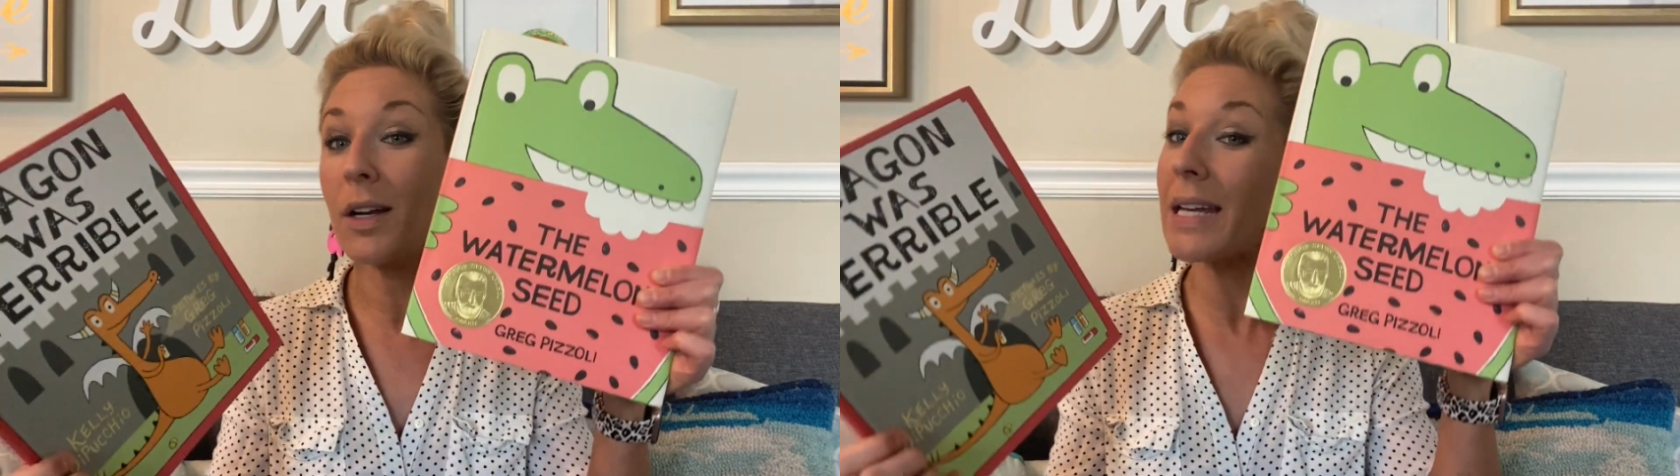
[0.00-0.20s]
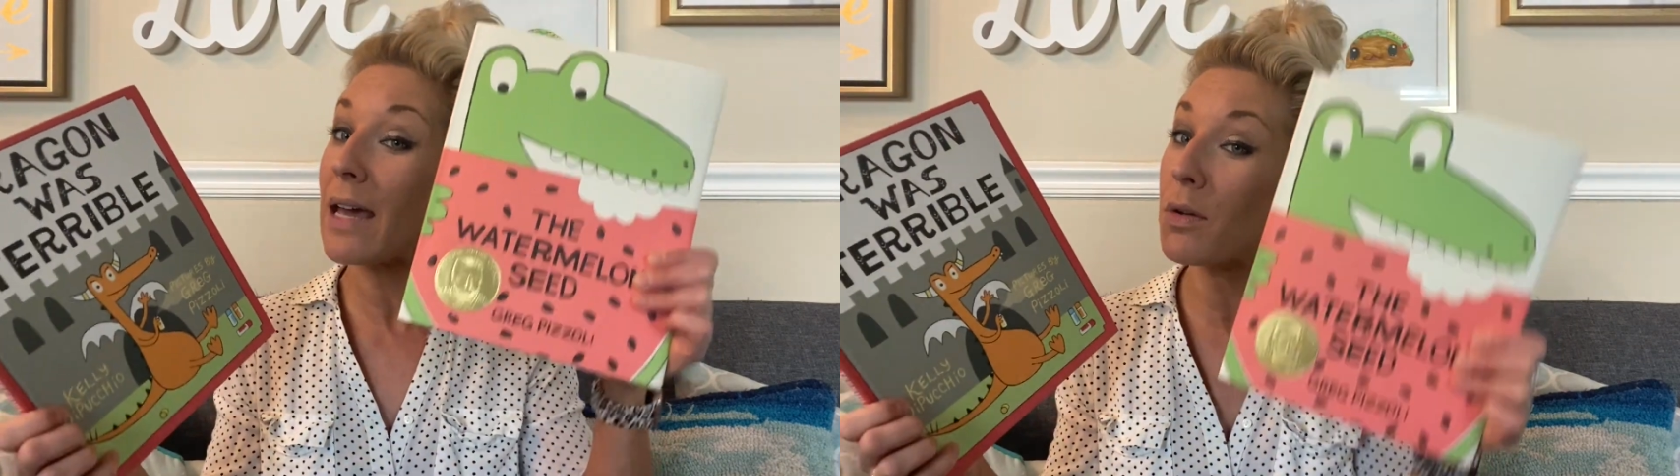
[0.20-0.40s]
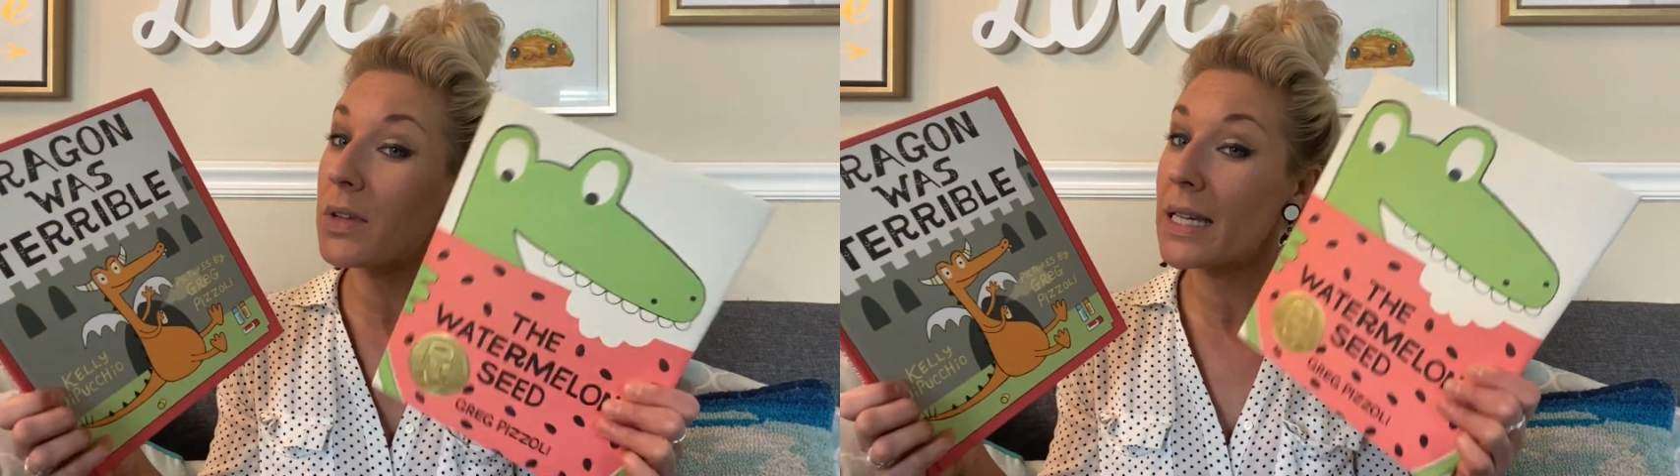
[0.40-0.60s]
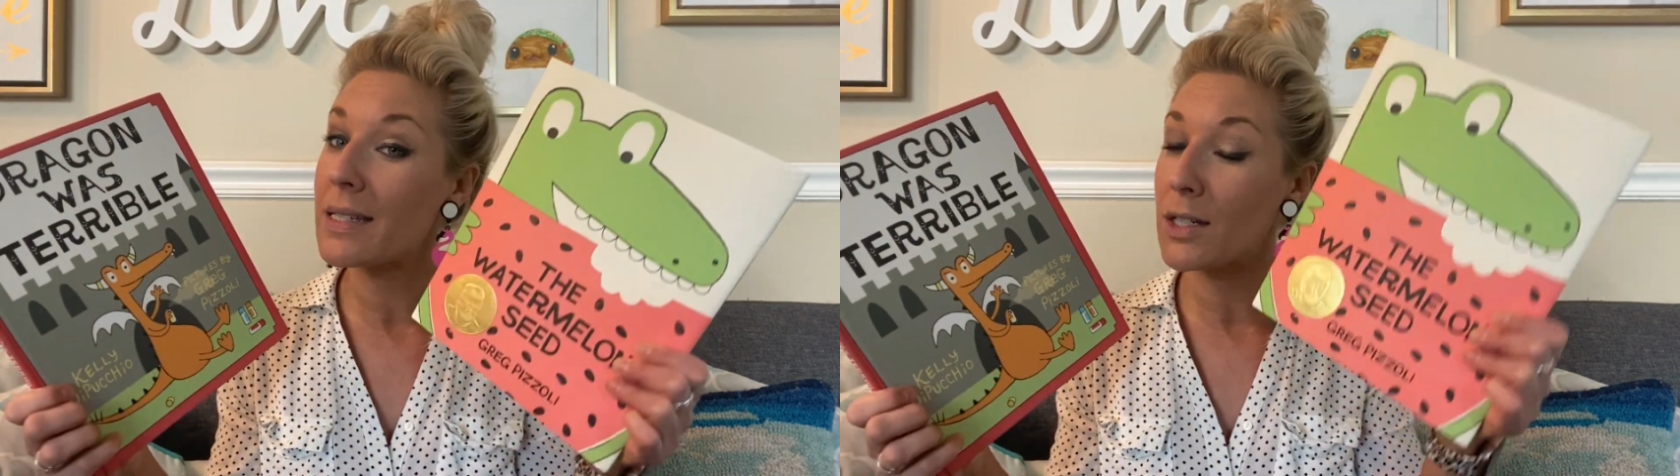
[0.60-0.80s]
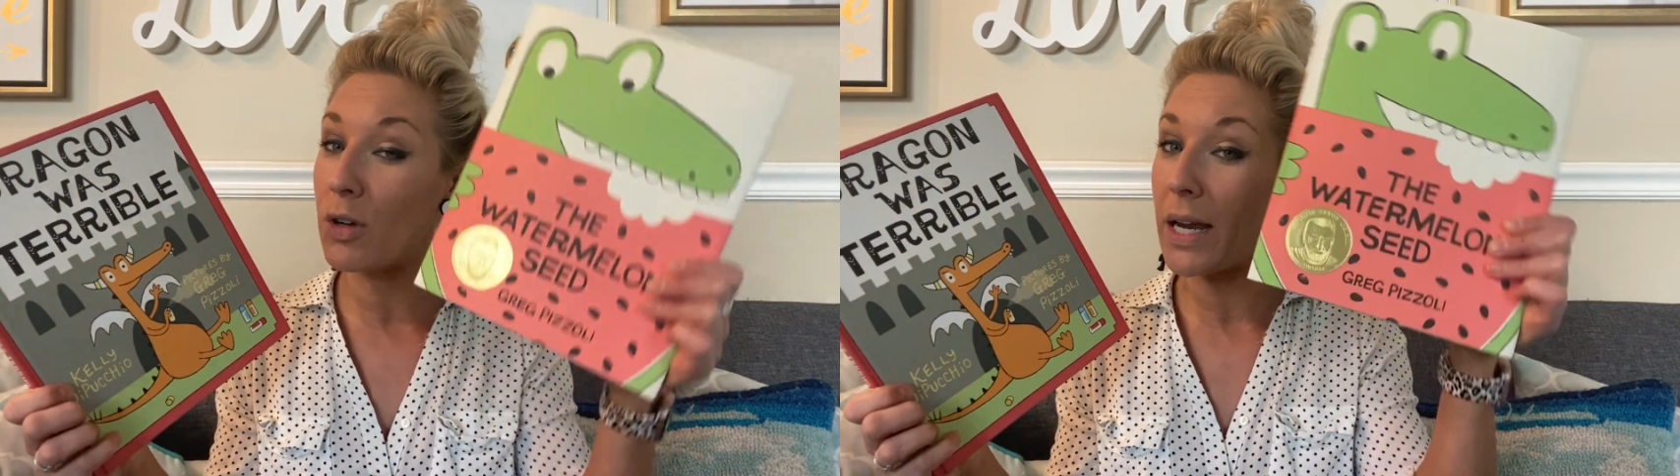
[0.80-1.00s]
not only
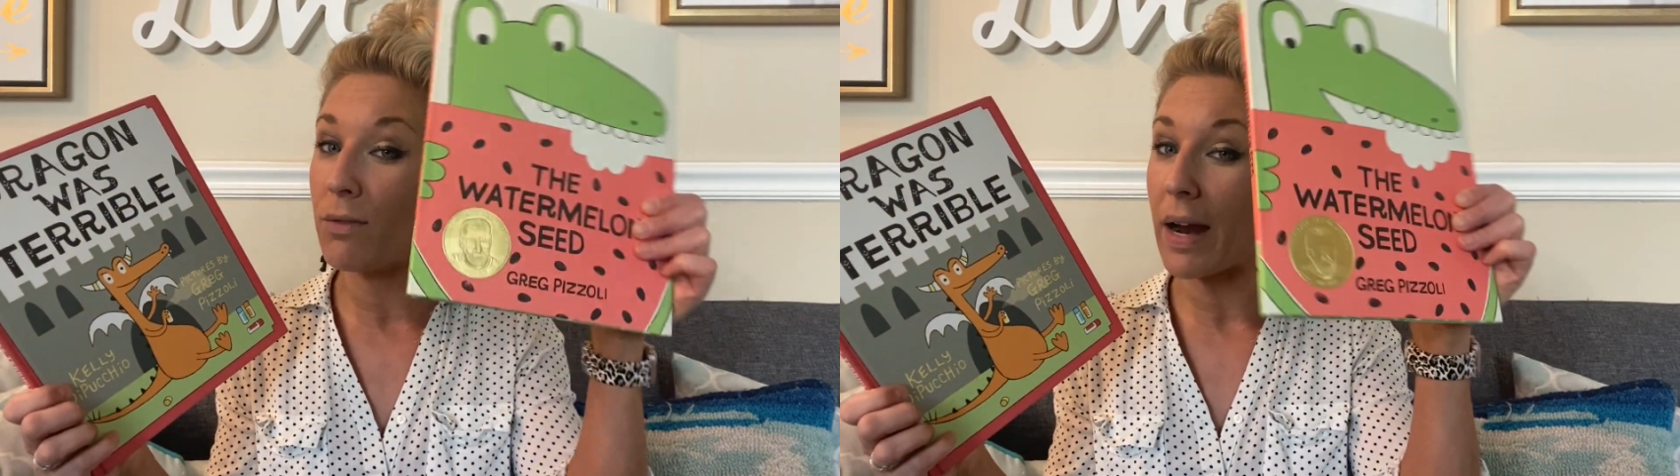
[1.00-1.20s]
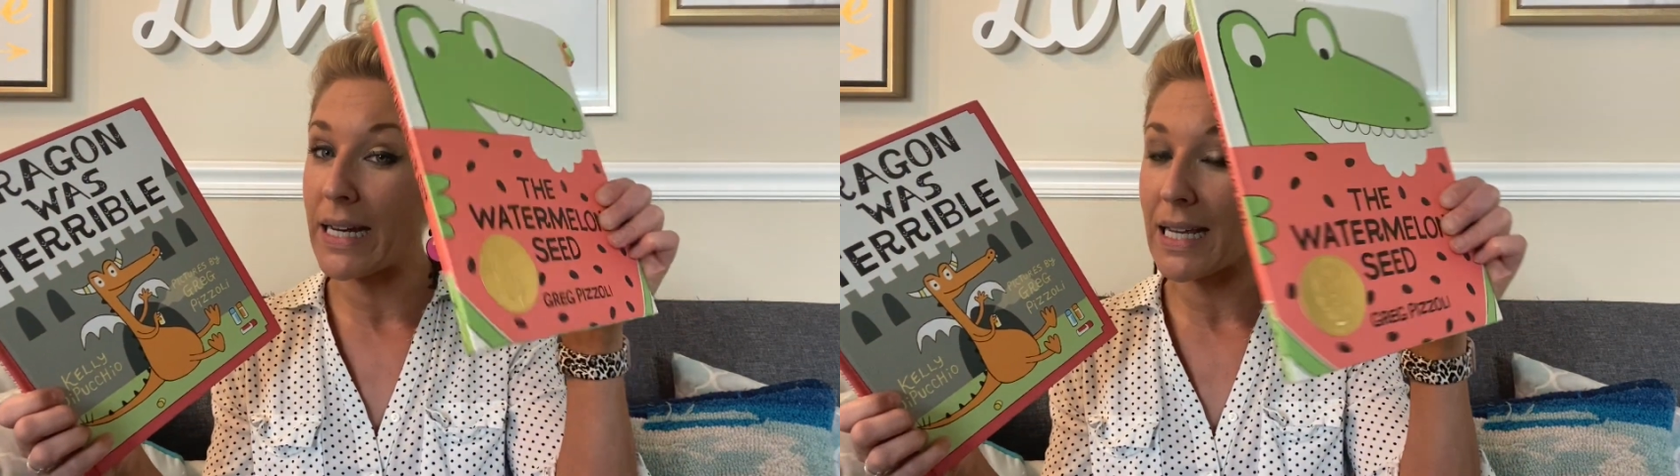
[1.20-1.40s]
did Greg write